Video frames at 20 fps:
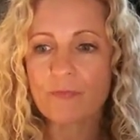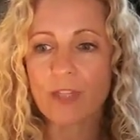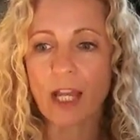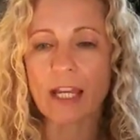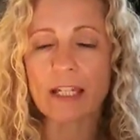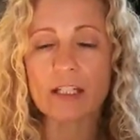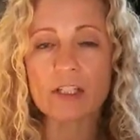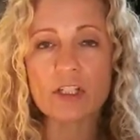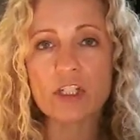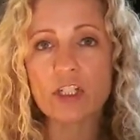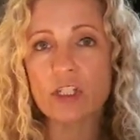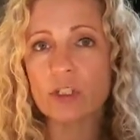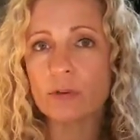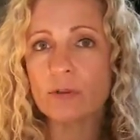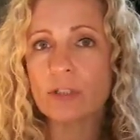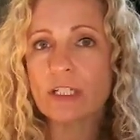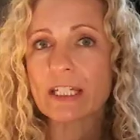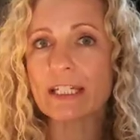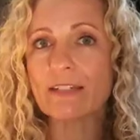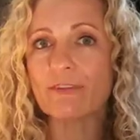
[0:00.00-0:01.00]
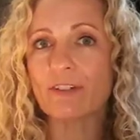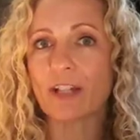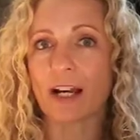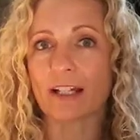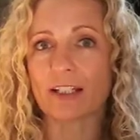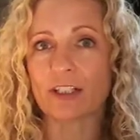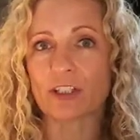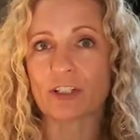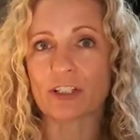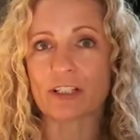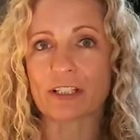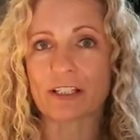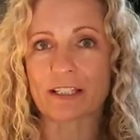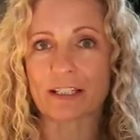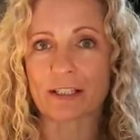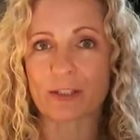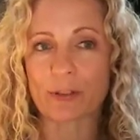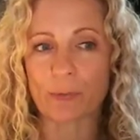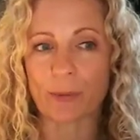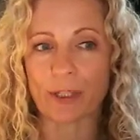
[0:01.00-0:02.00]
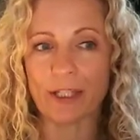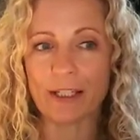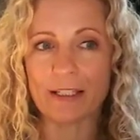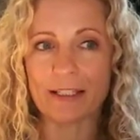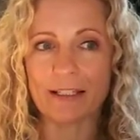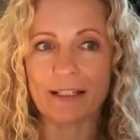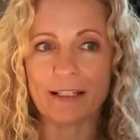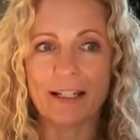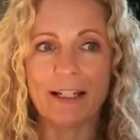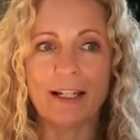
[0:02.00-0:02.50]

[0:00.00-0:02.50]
I had two TV auditions this week,